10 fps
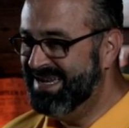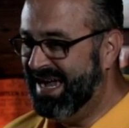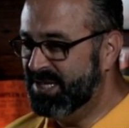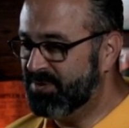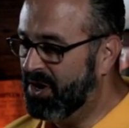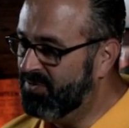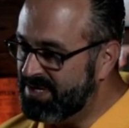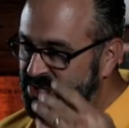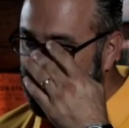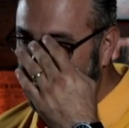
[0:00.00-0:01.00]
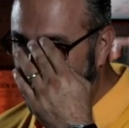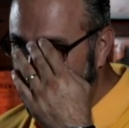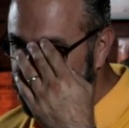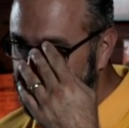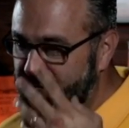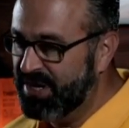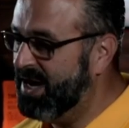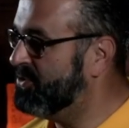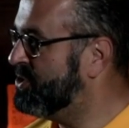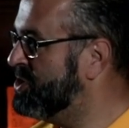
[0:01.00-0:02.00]
as we always say, it finds you in good
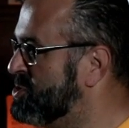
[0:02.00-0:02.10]
health, good